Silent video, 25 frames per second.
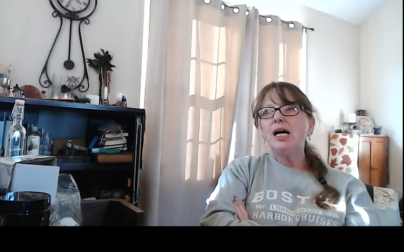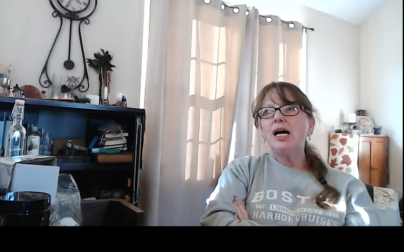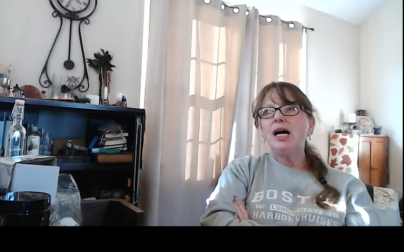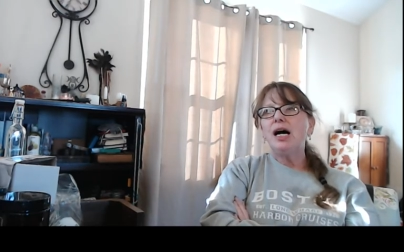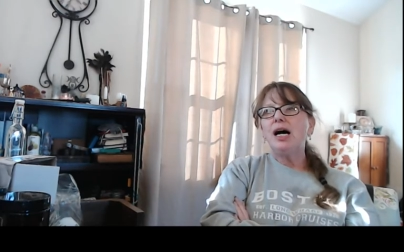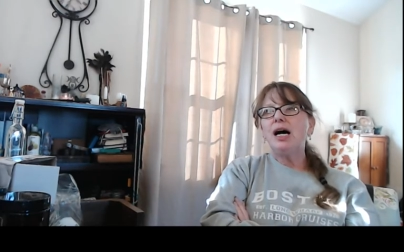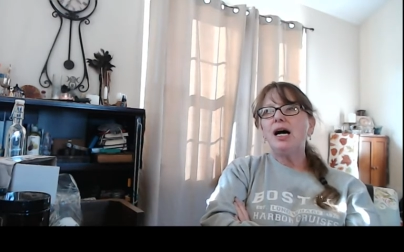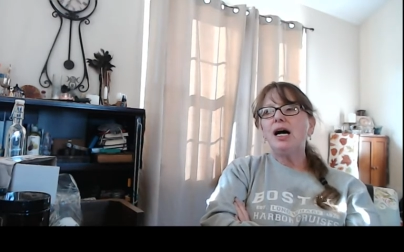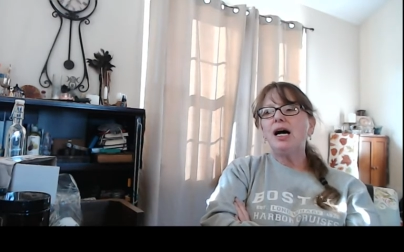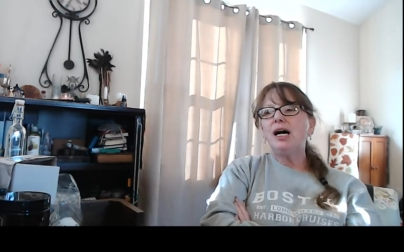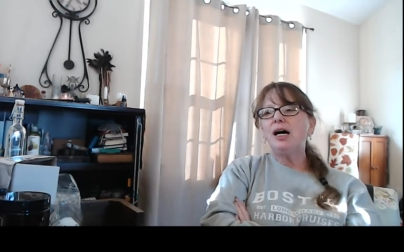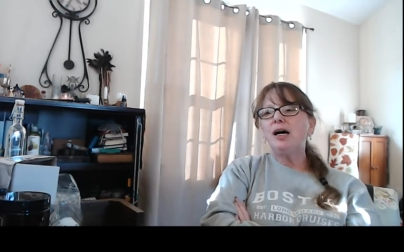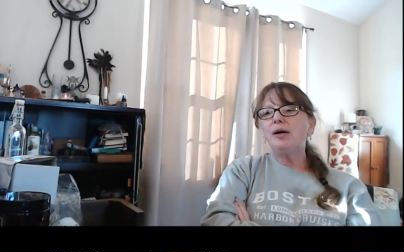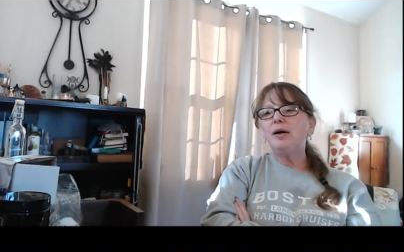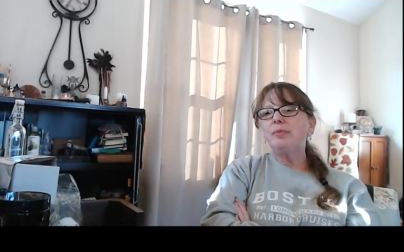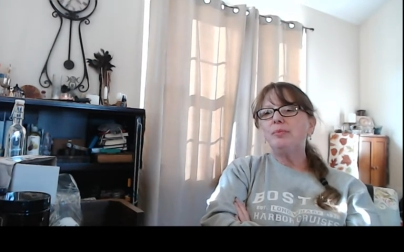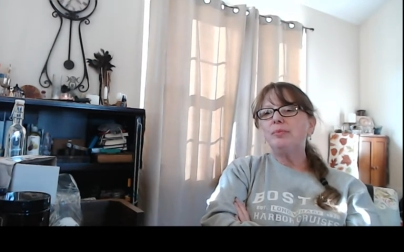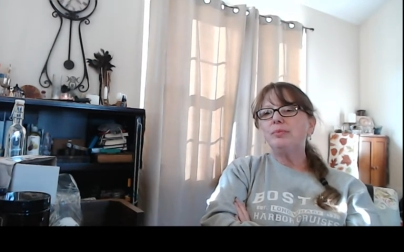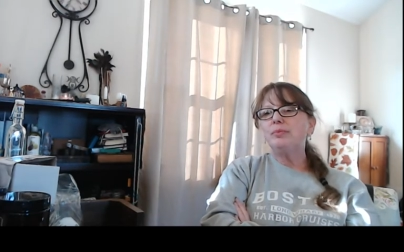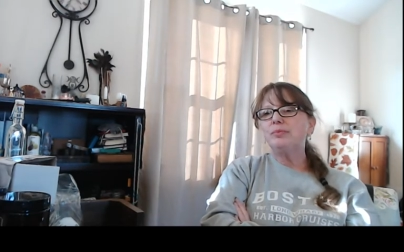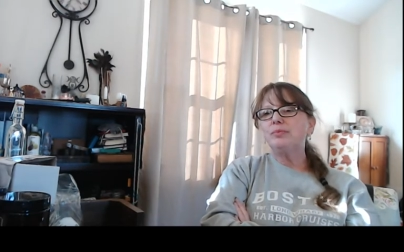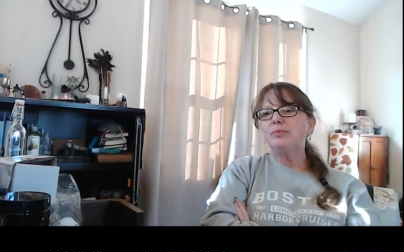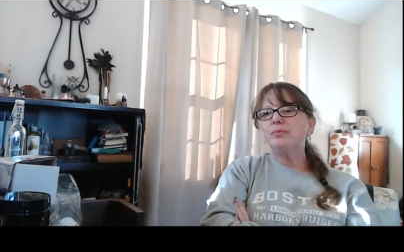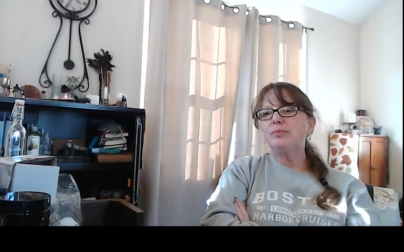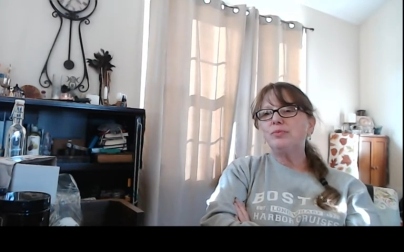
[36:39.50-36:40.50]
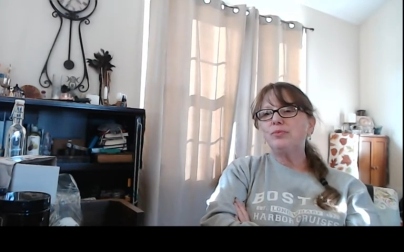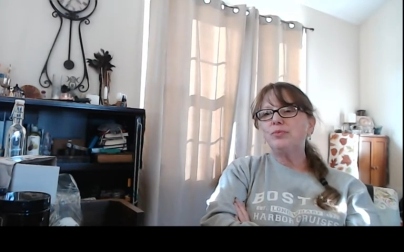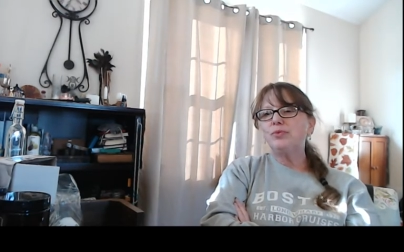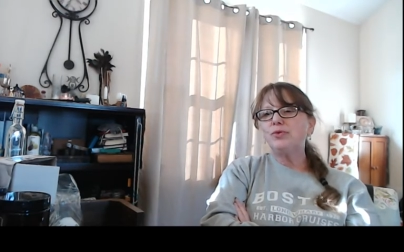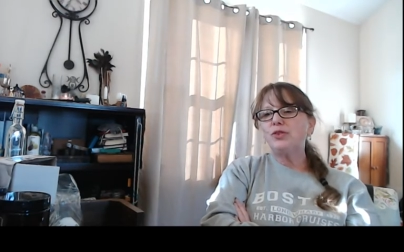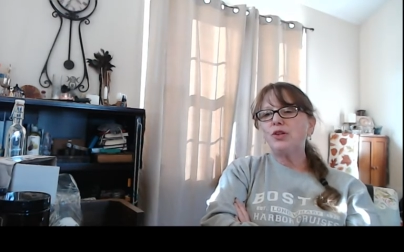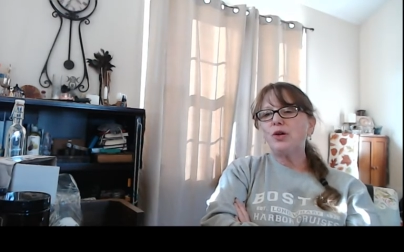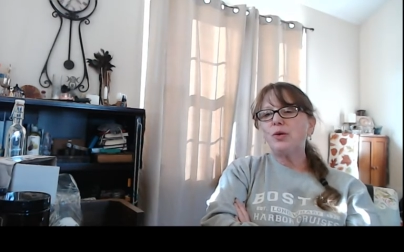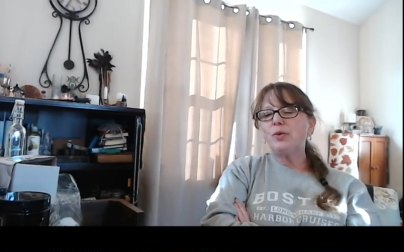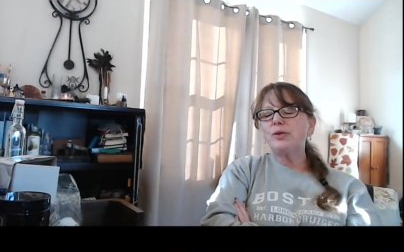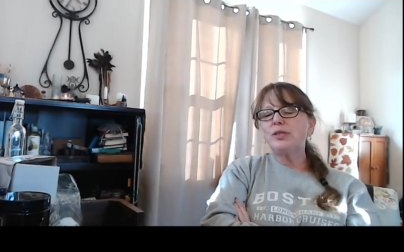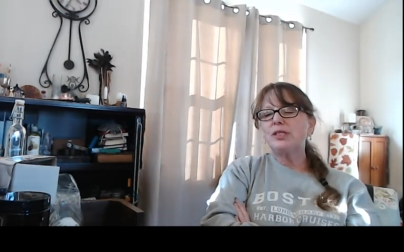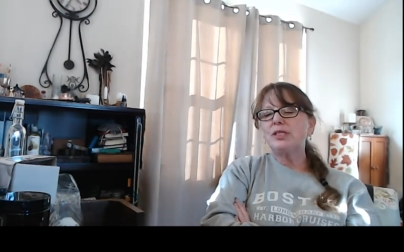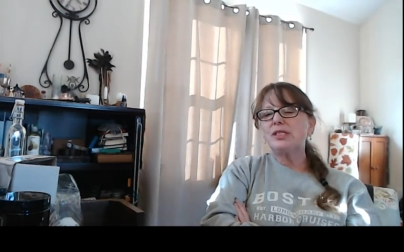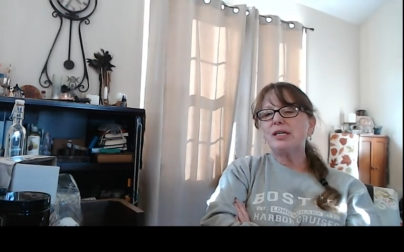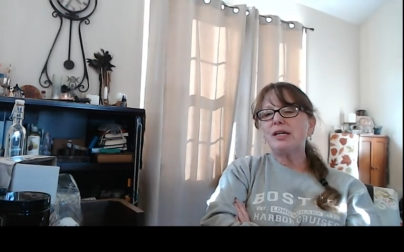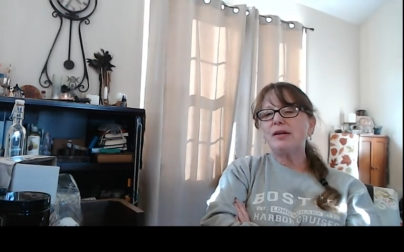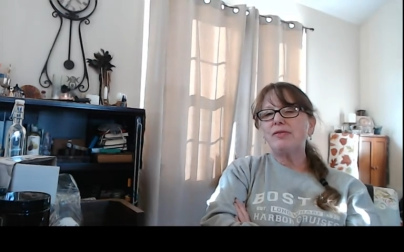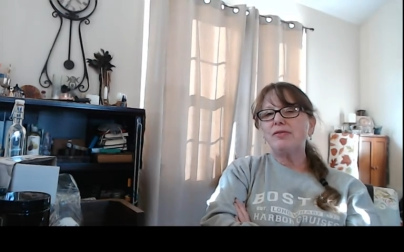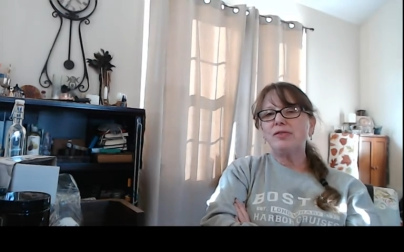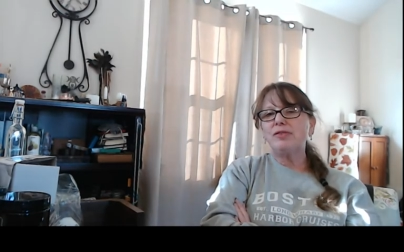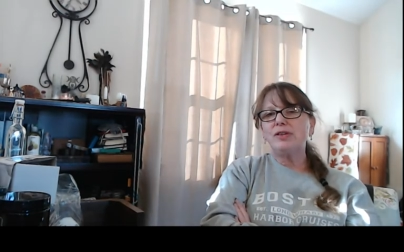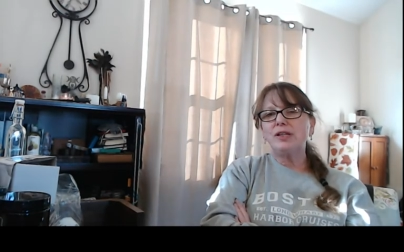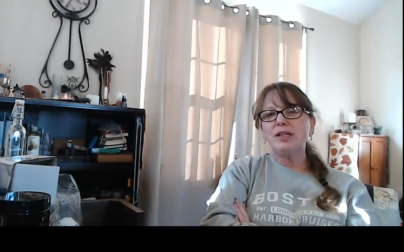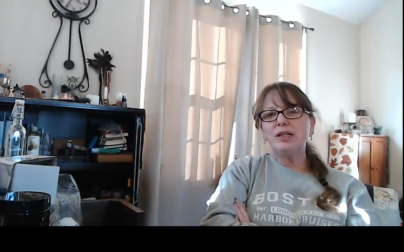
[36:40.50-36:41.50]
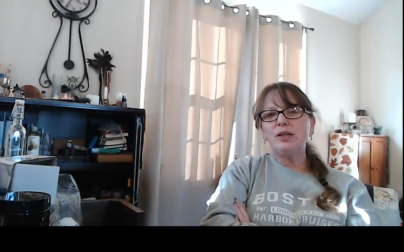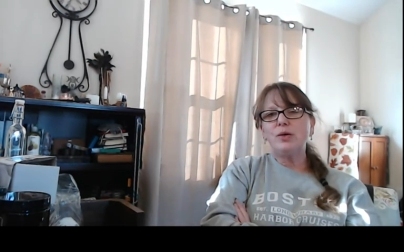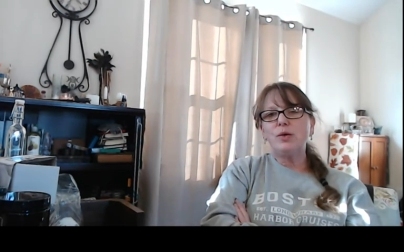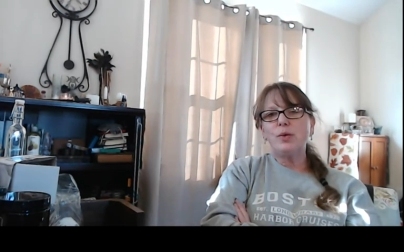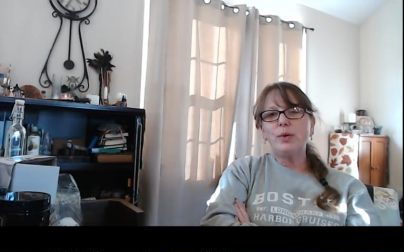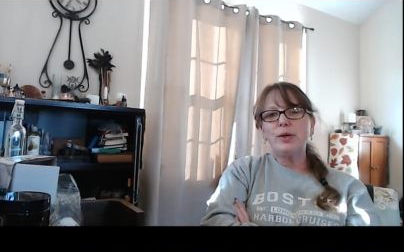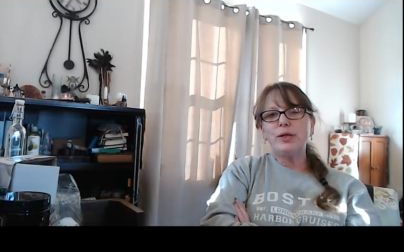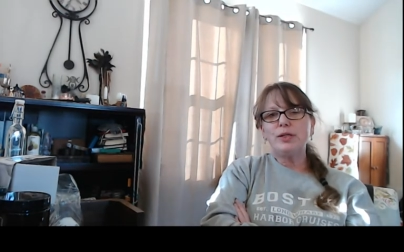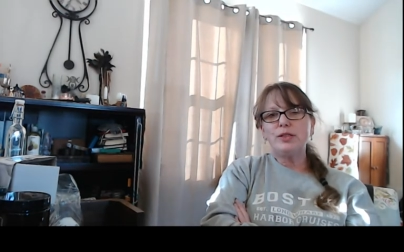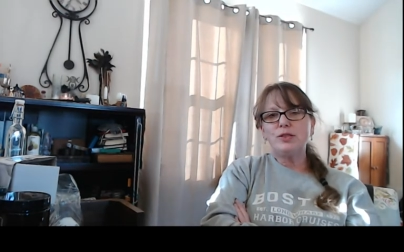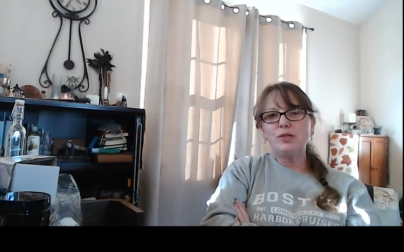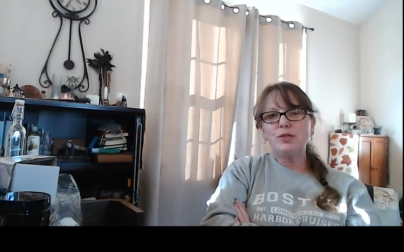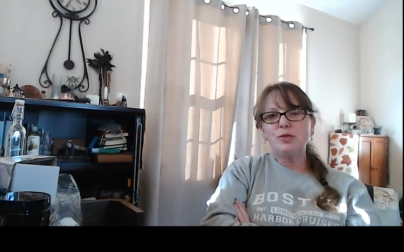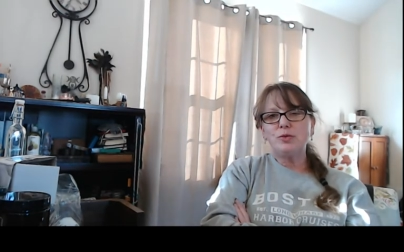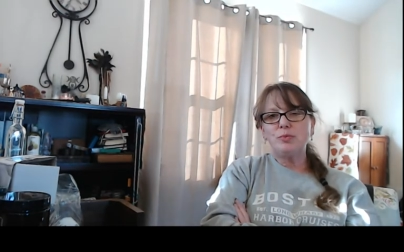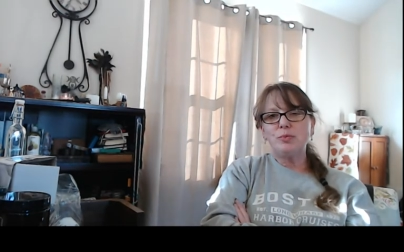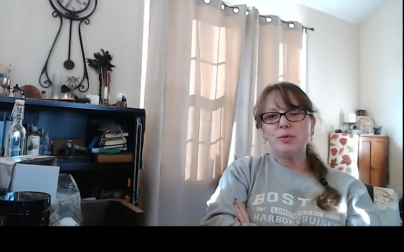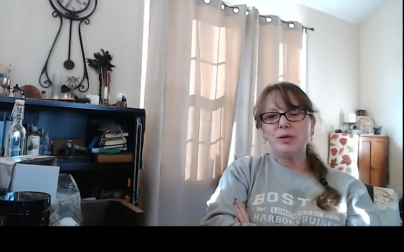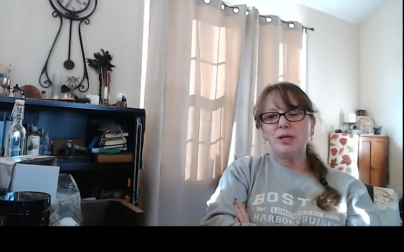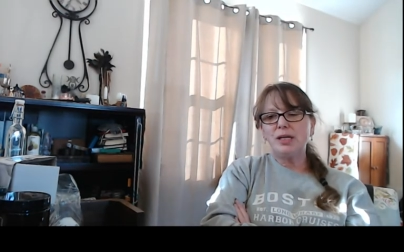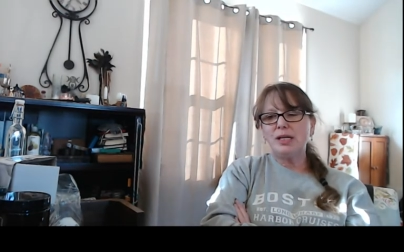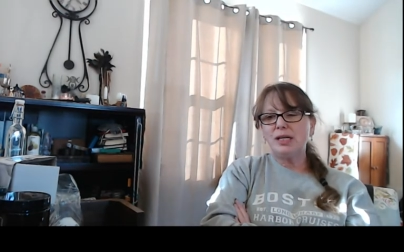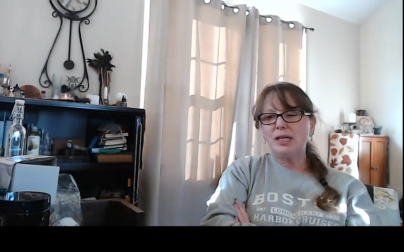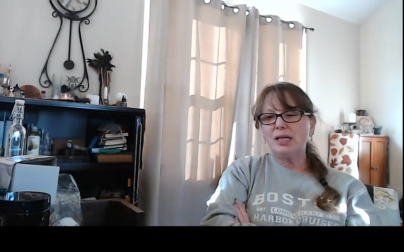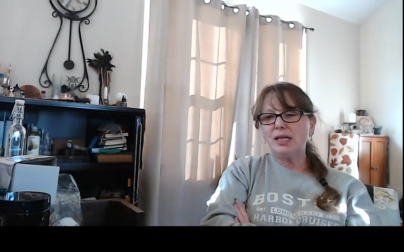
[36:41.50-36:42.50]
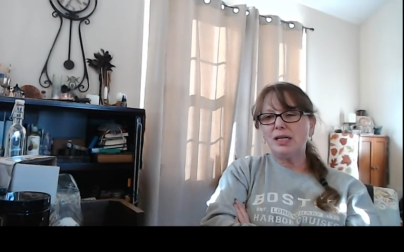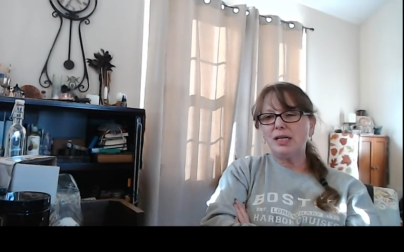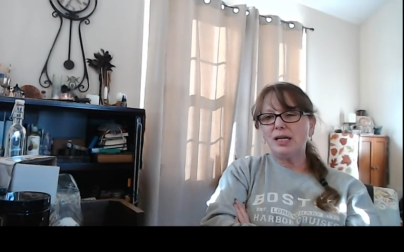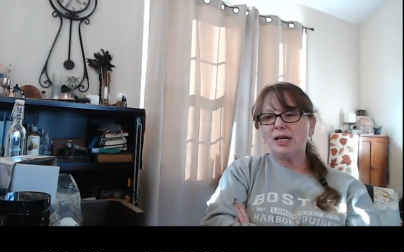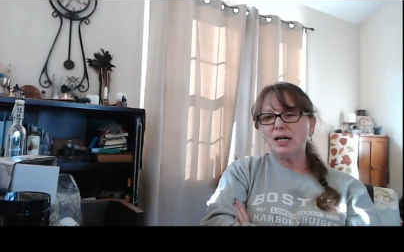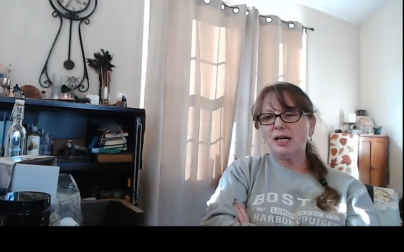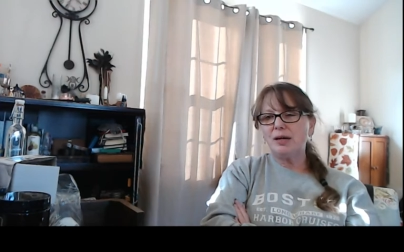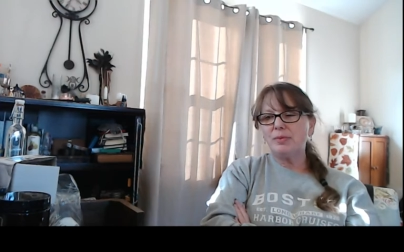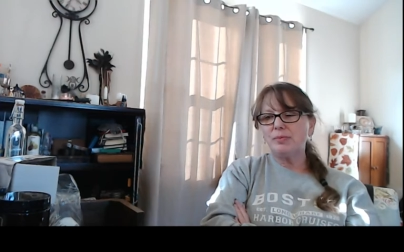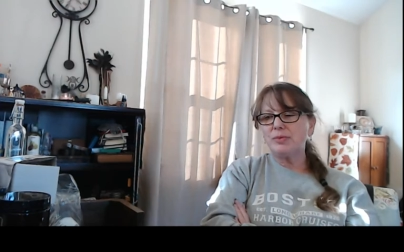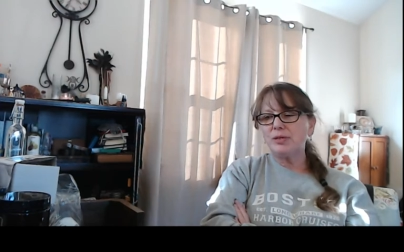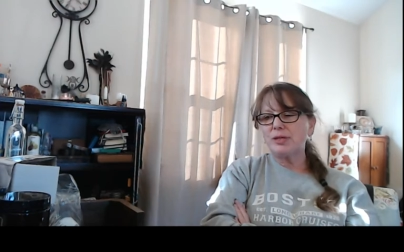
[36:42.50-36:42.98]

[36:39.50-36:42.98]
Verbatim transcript: Um, so it's definitely going to be um,